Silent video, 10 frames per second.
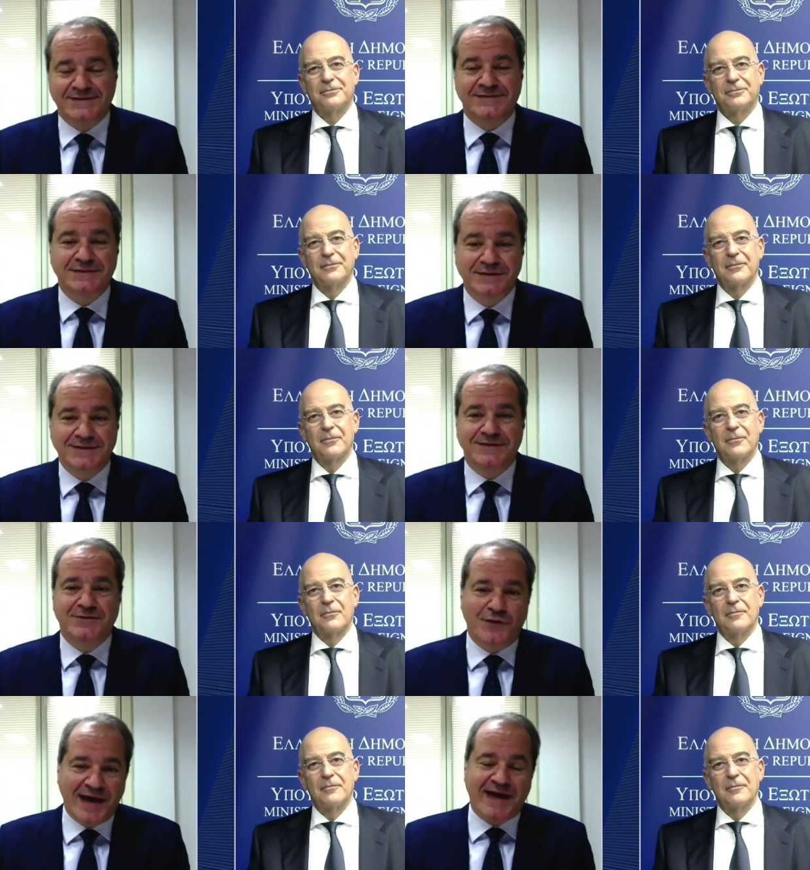Speaker 1: not
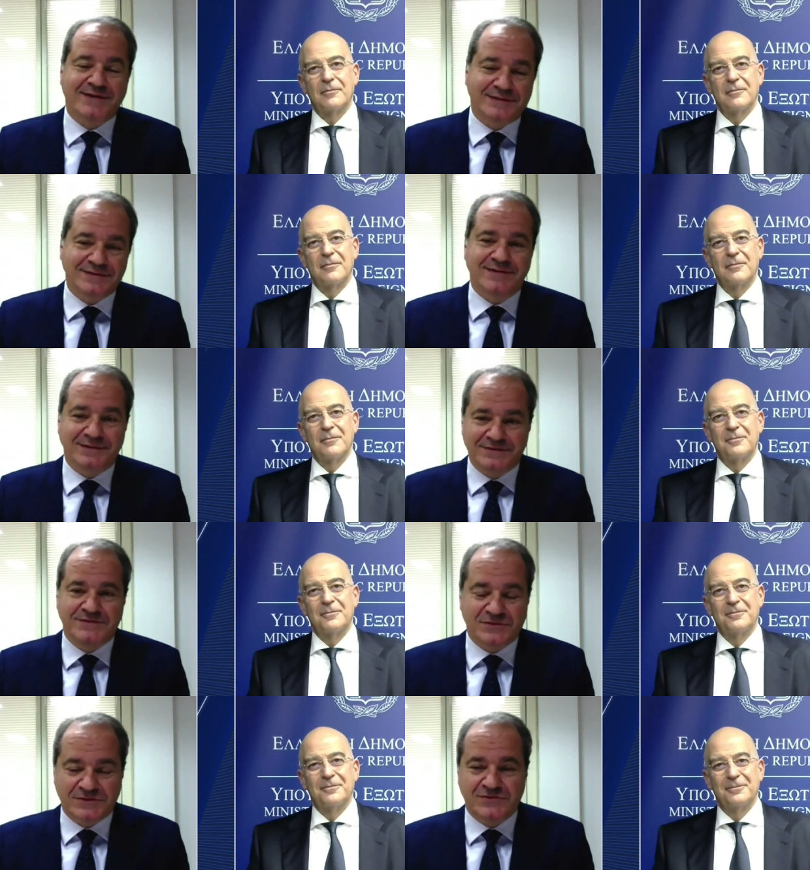react
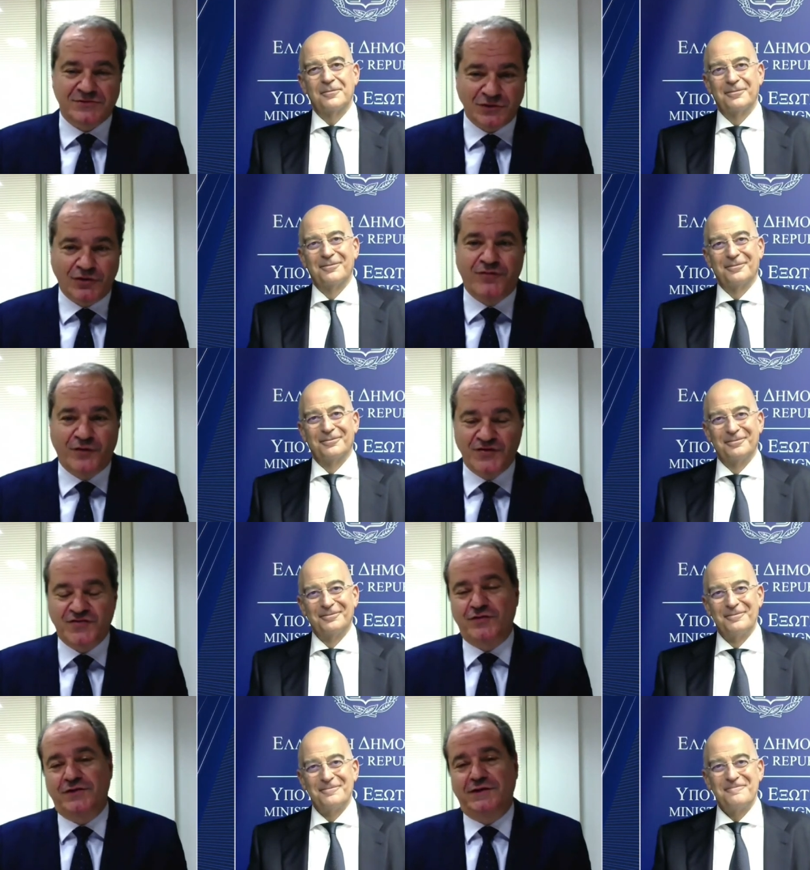so
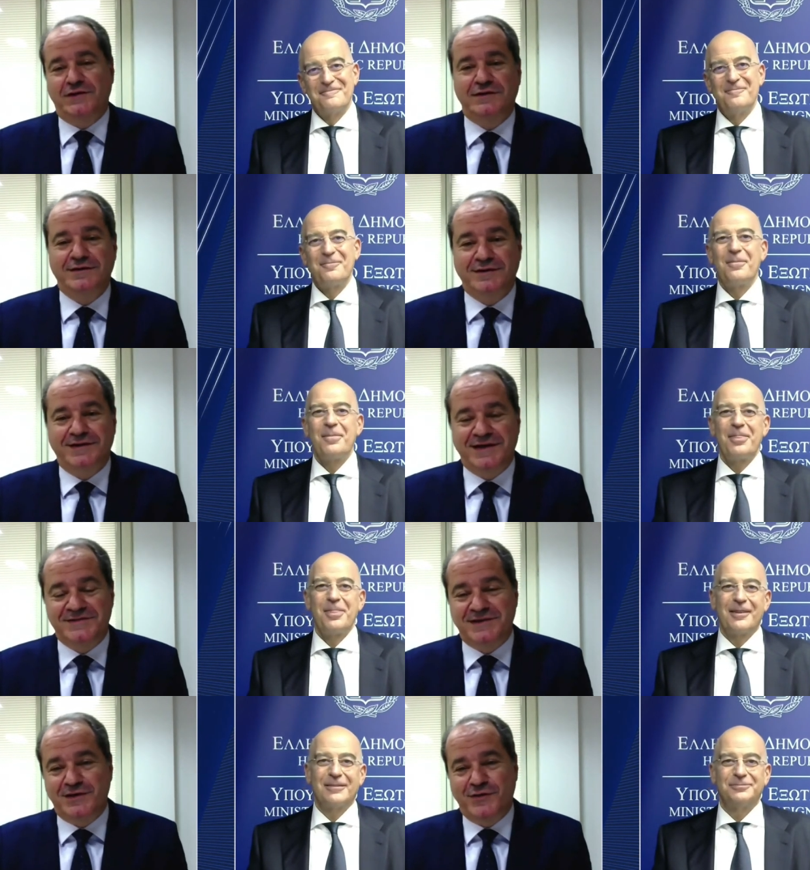forcefully
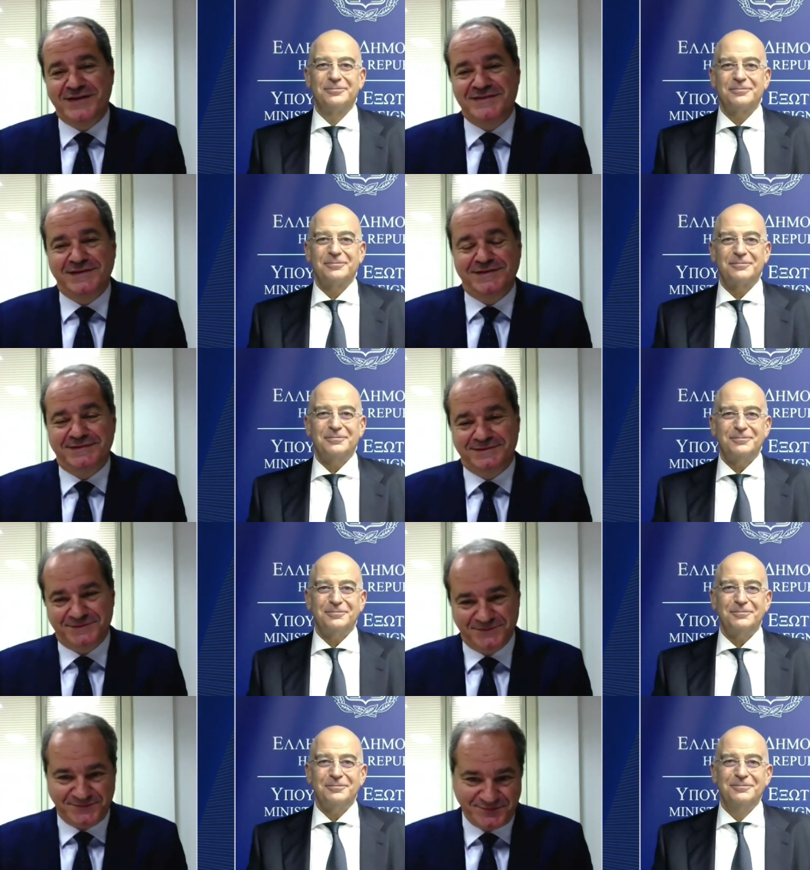as the US did?
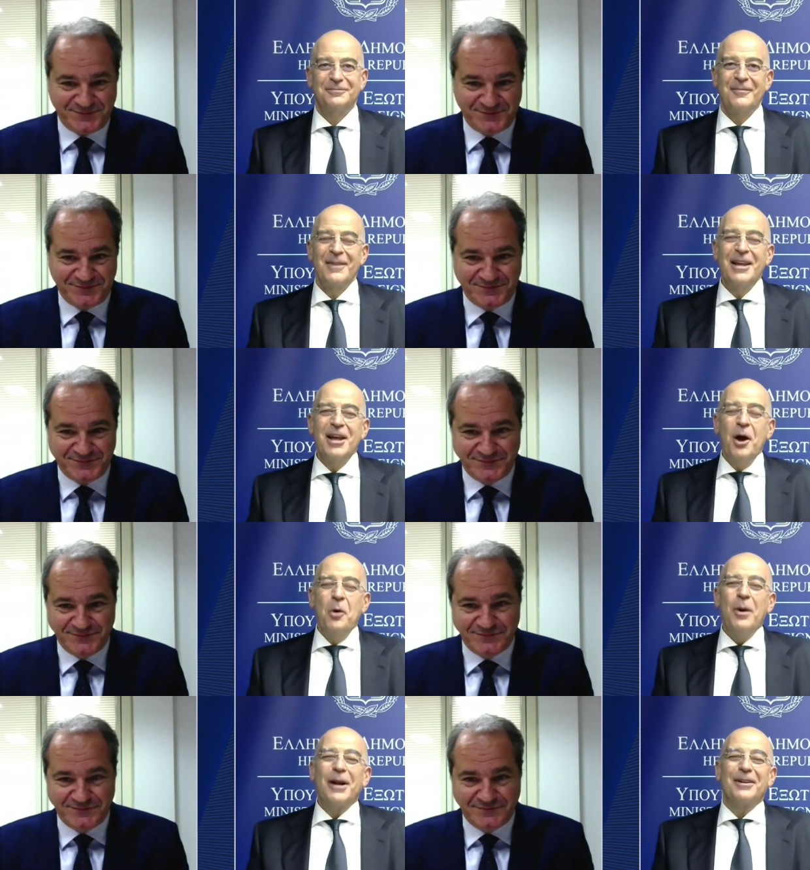
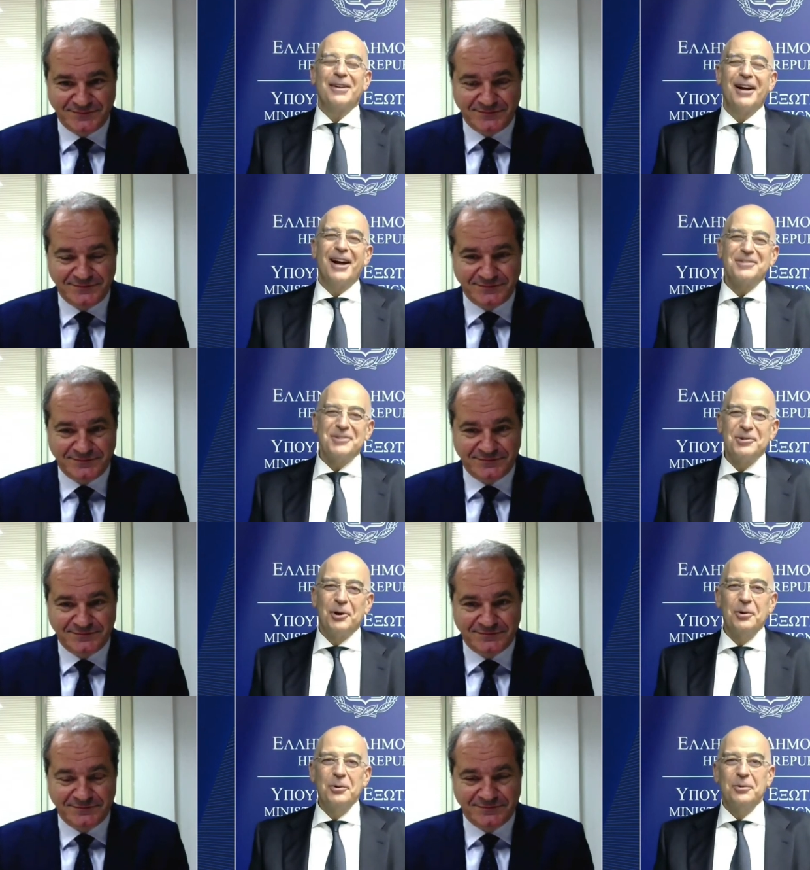
Speaker 2: Well, as you
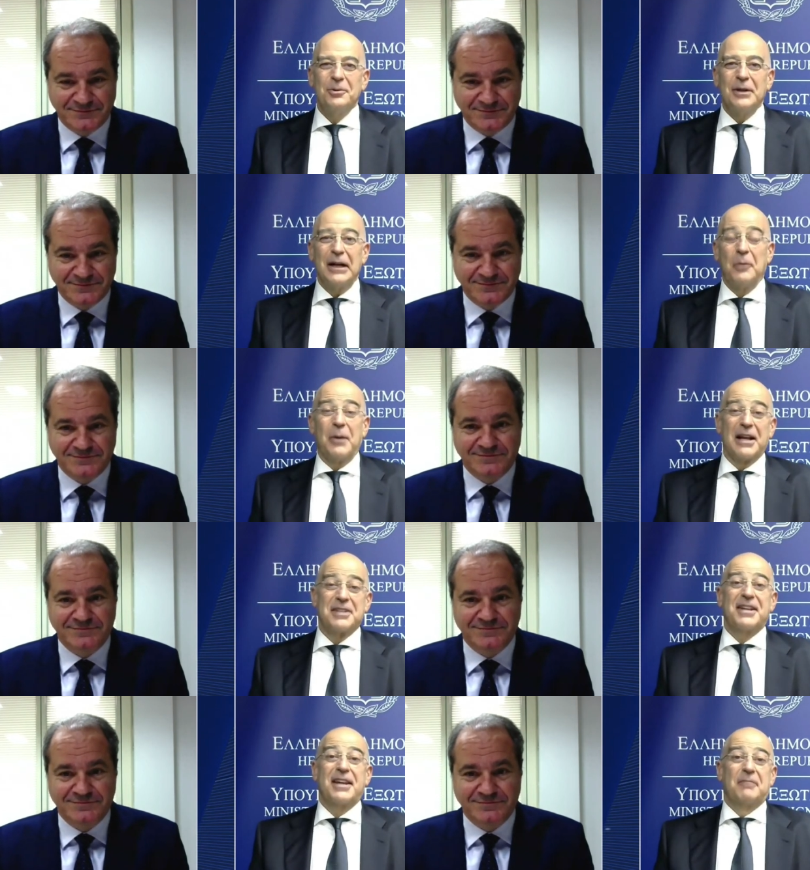know, I
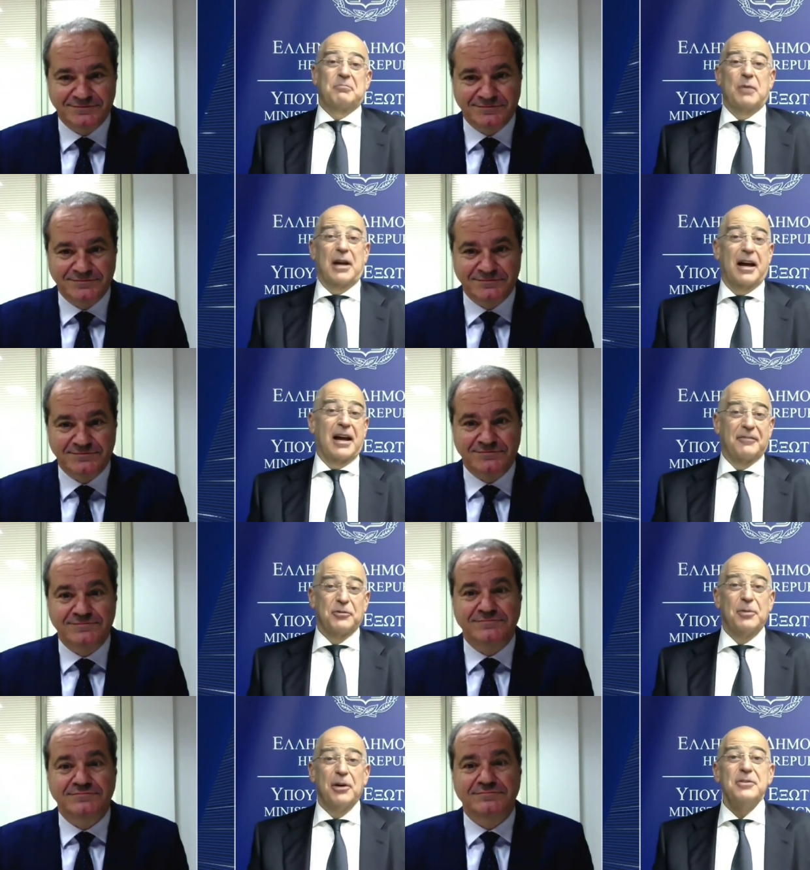have
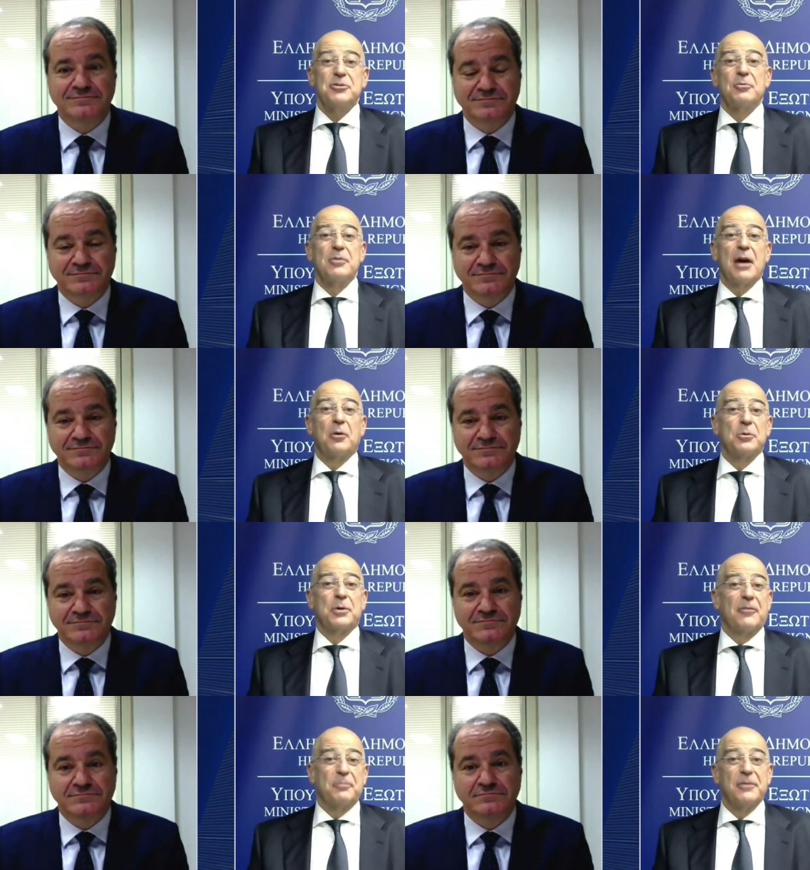to be honest with you, I would
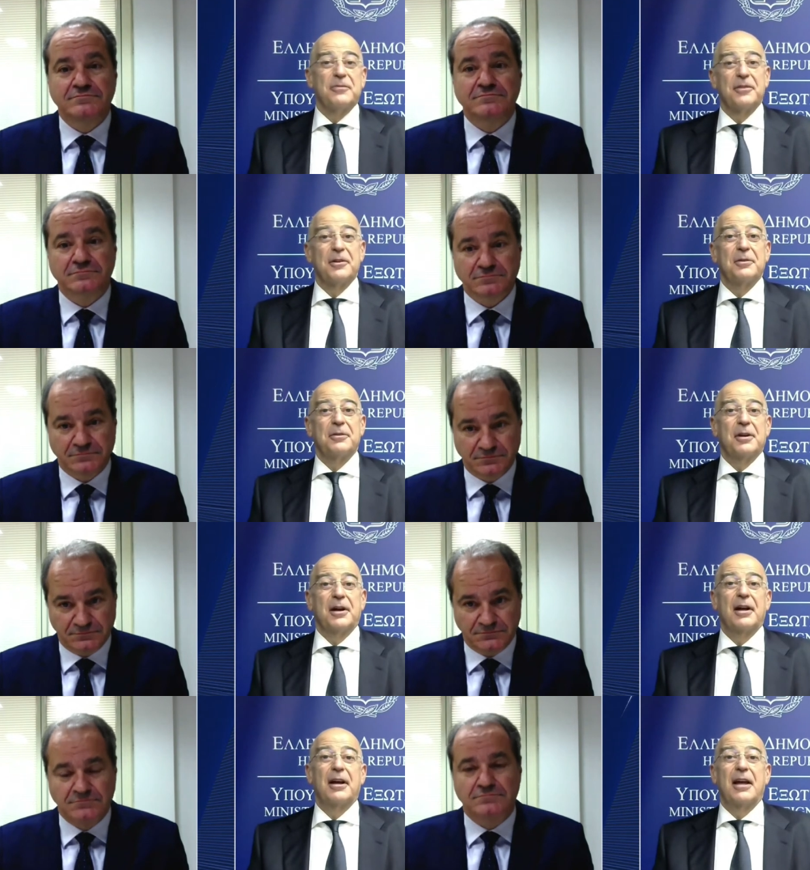have preferred
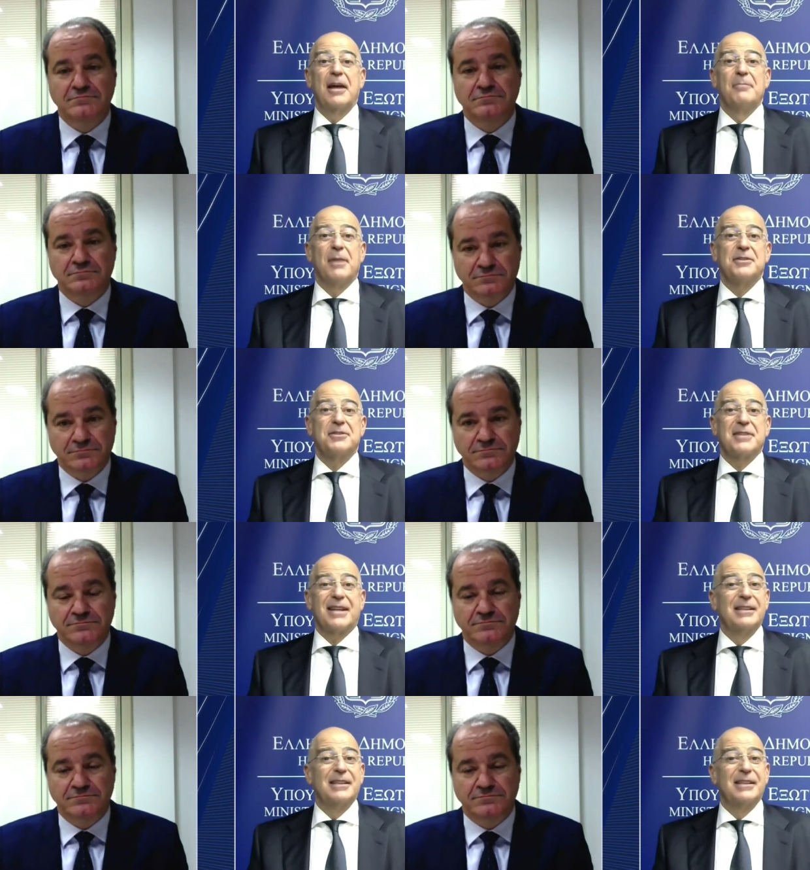a much